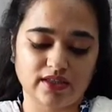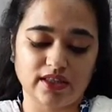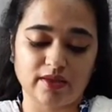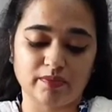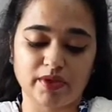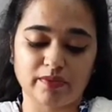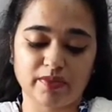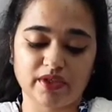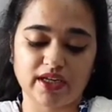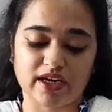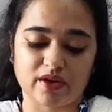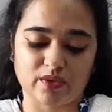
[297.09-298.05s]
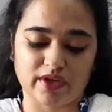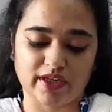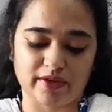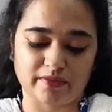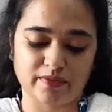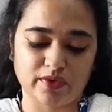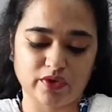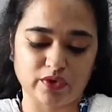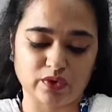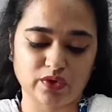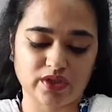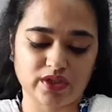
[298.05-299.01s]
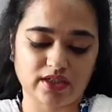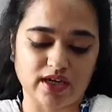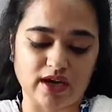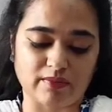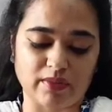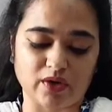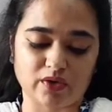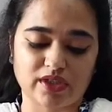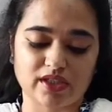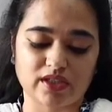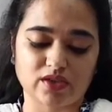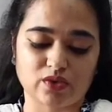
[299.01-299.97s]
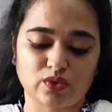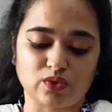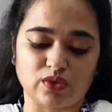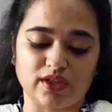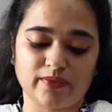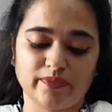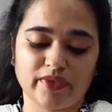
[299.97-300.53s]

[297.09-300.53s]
the people around him wrote about his rule.